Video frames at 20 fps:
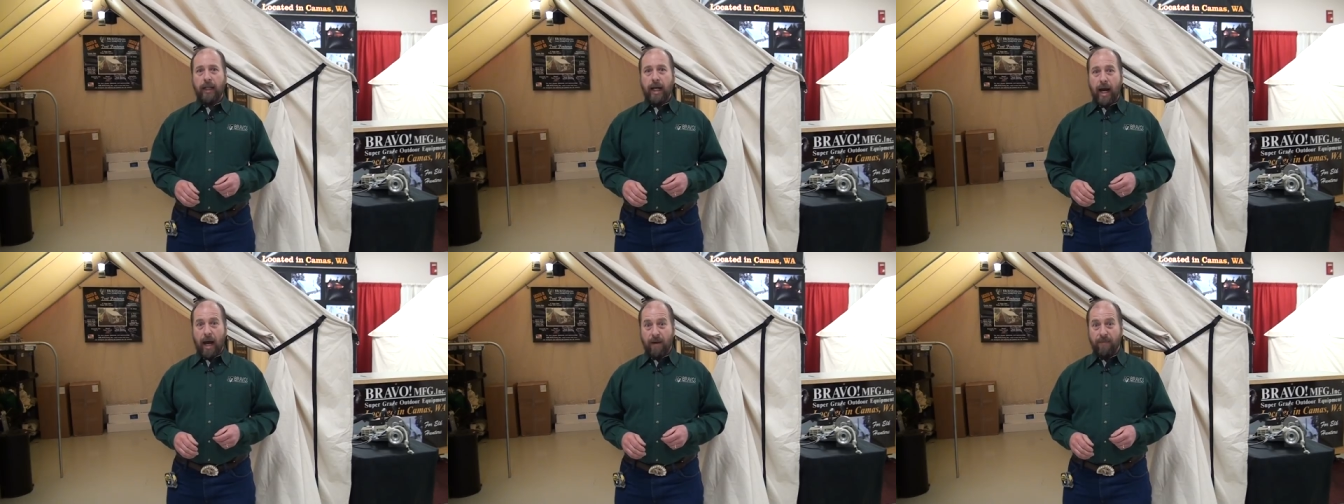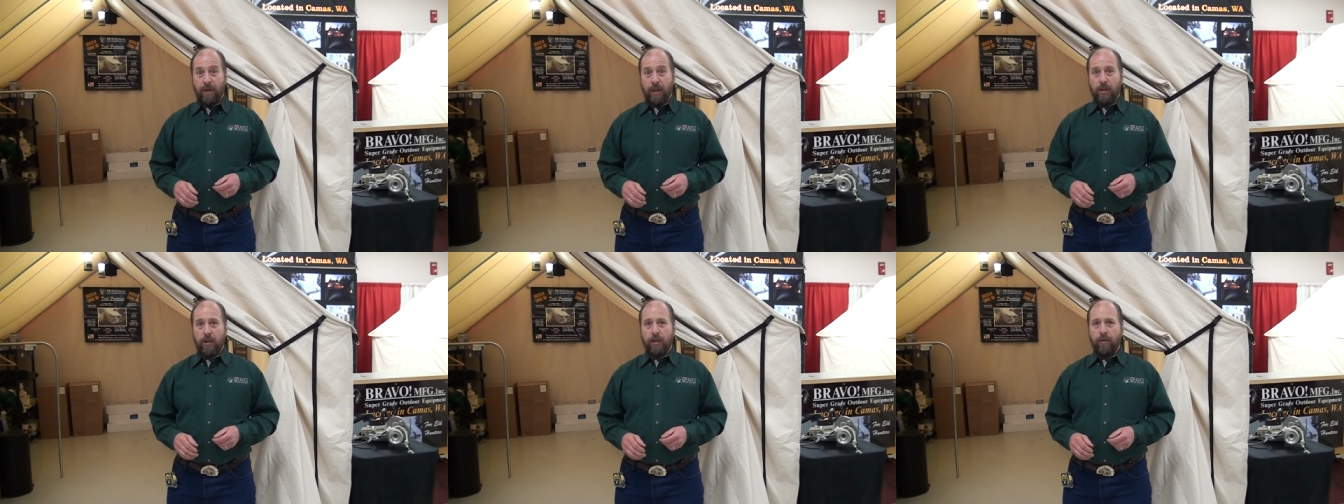
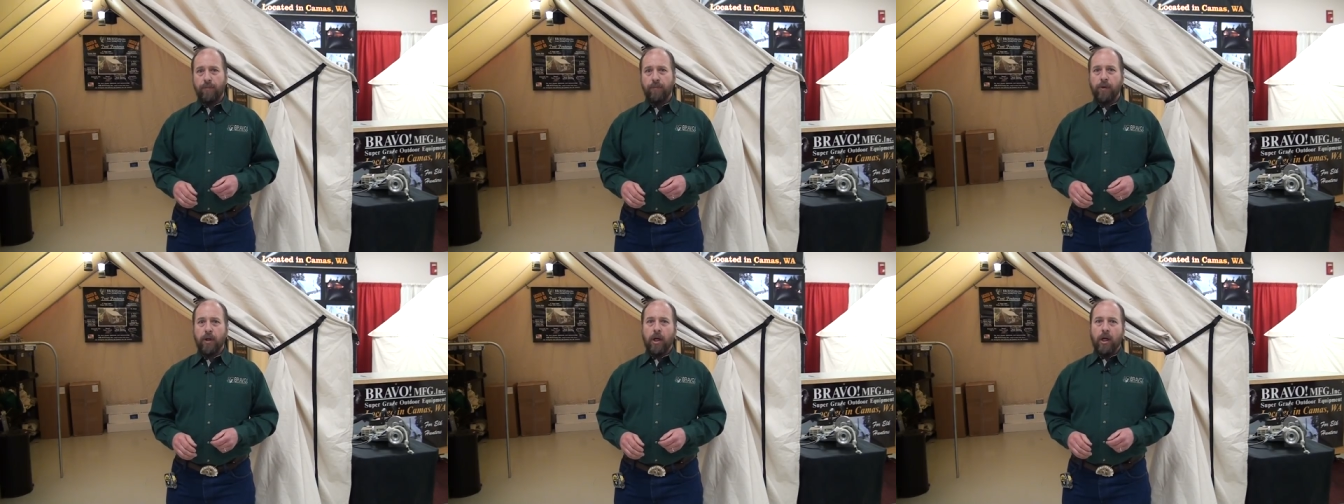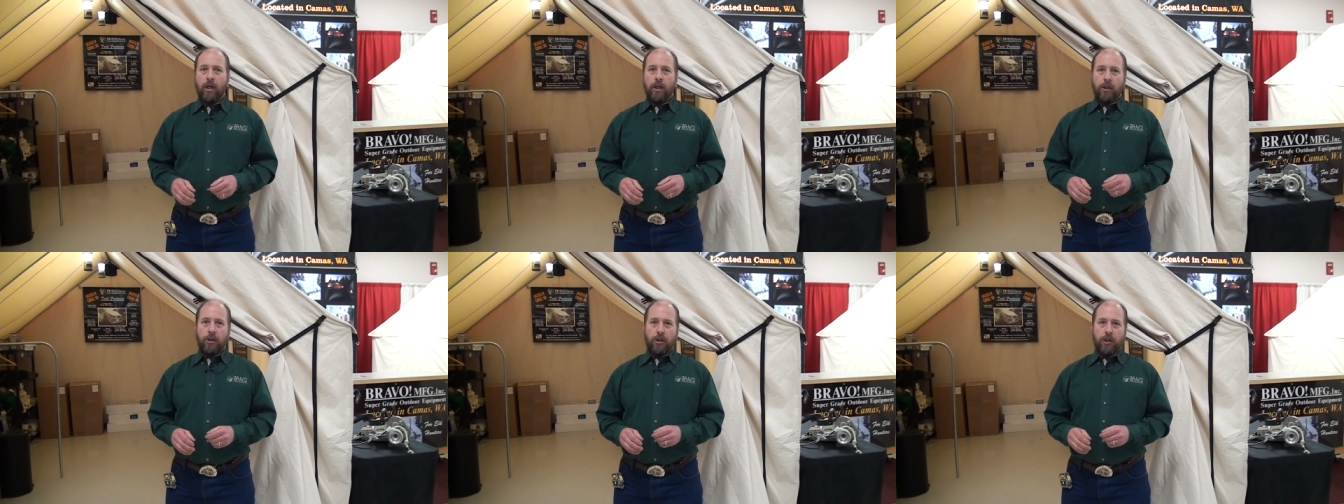canvas
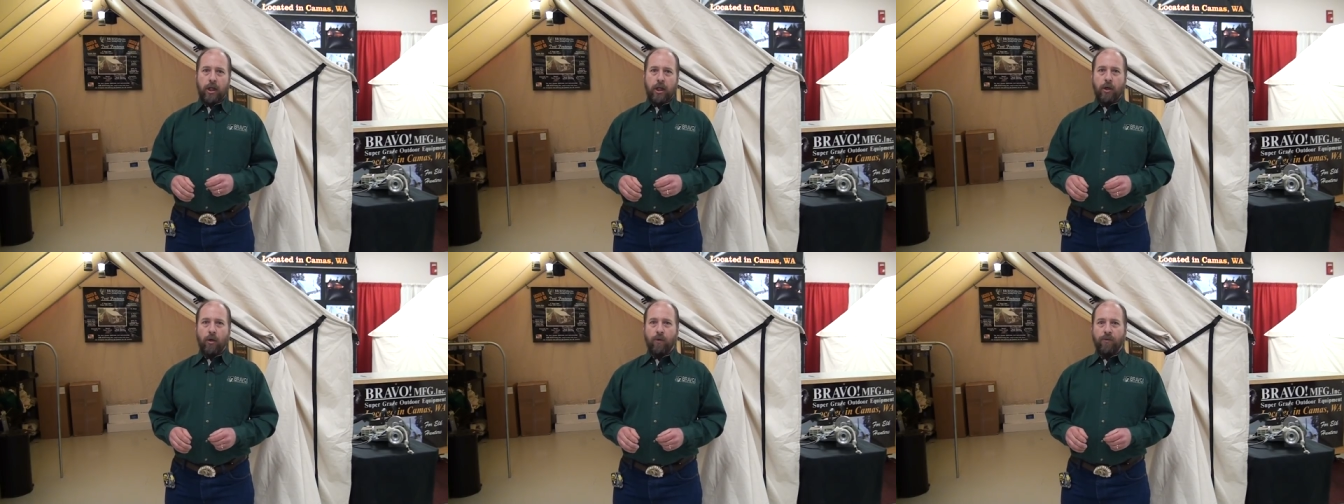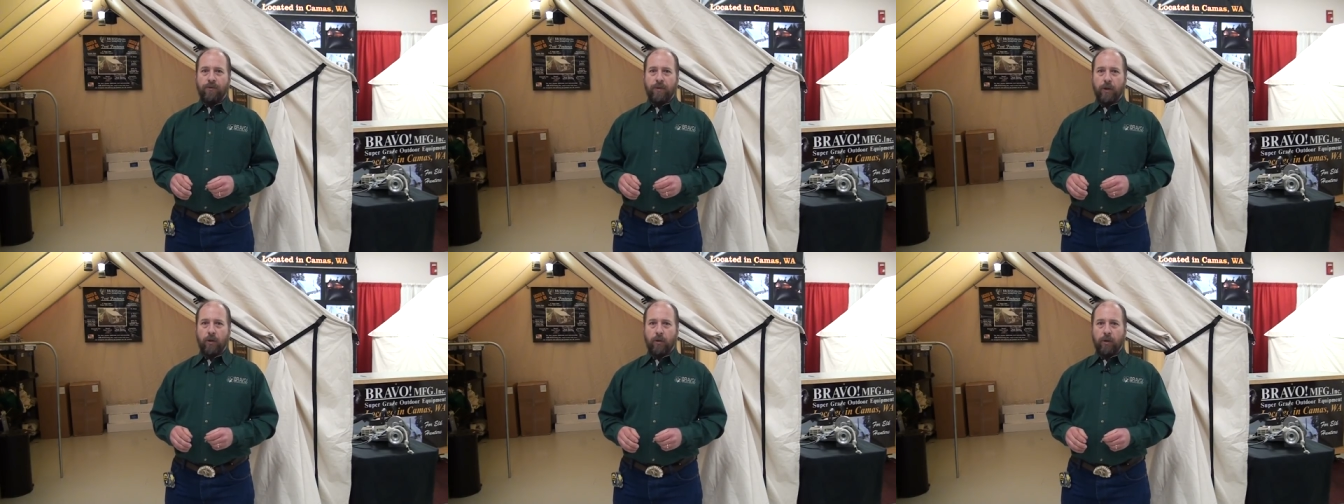single
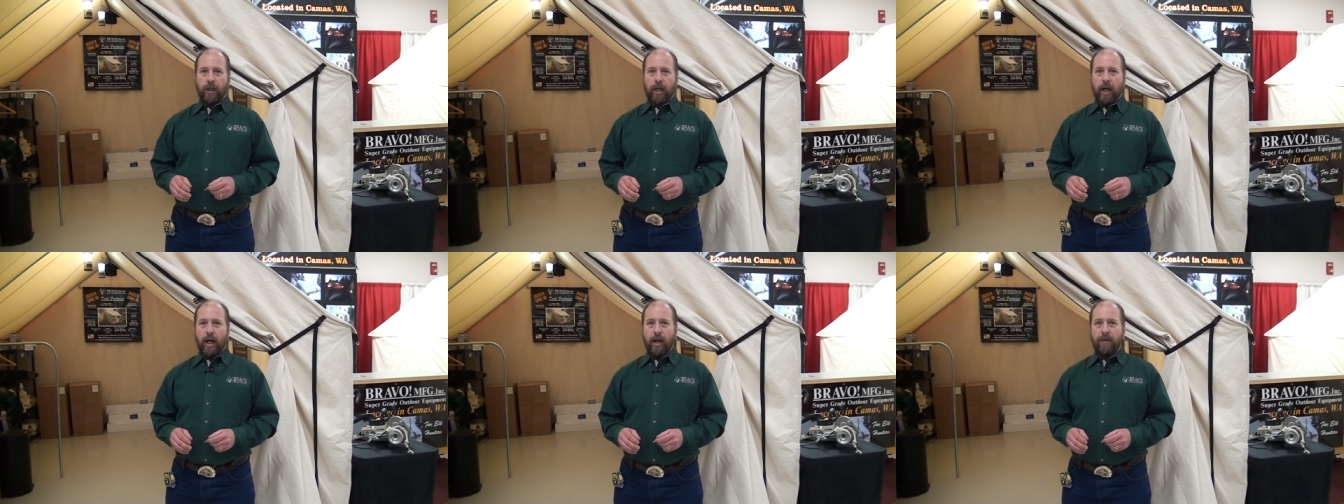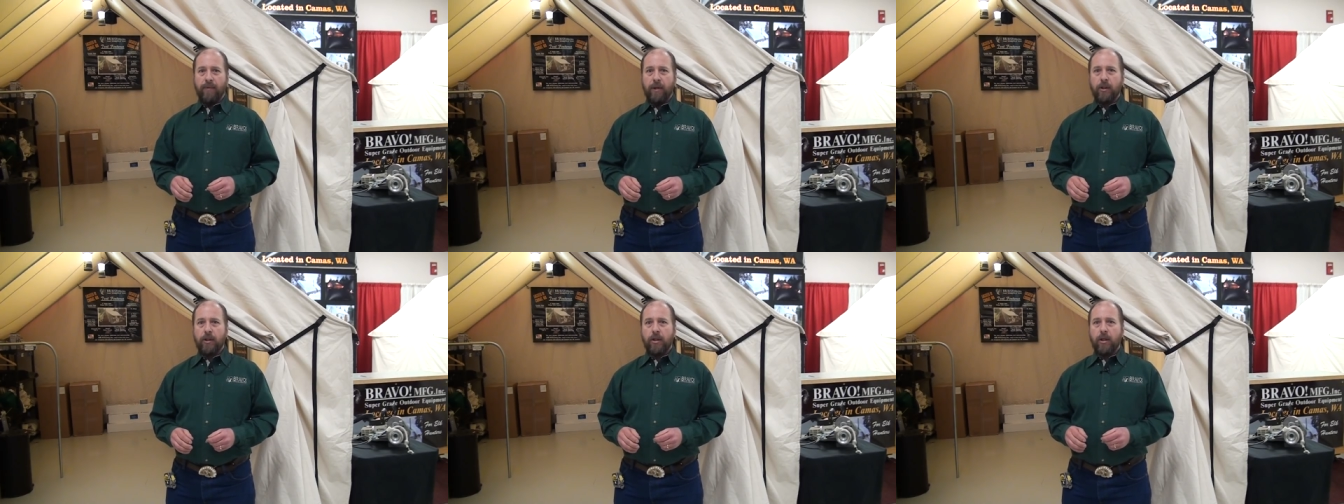fill
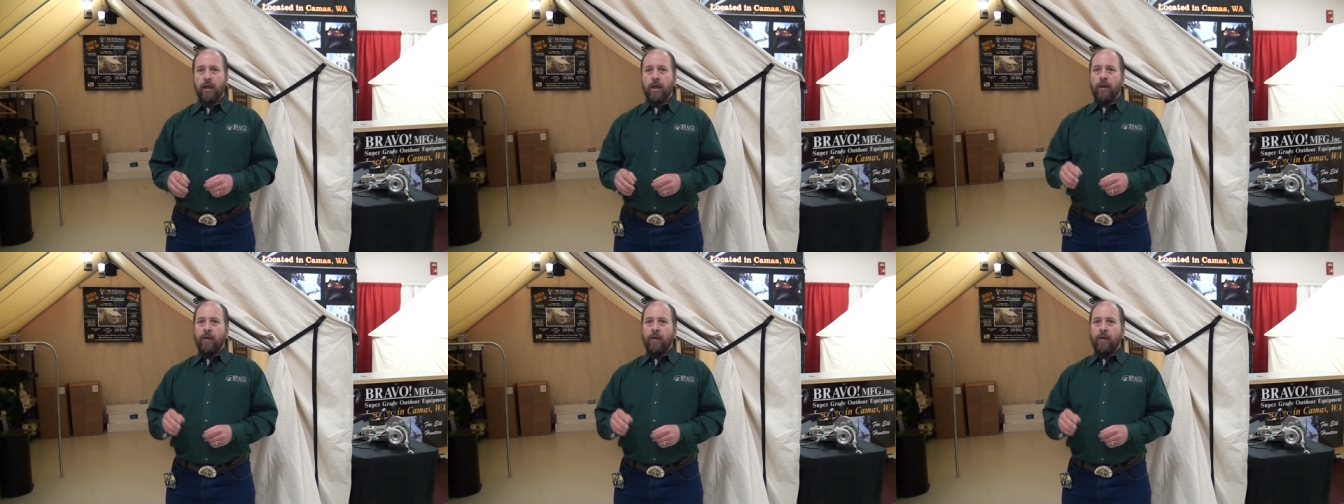canvas.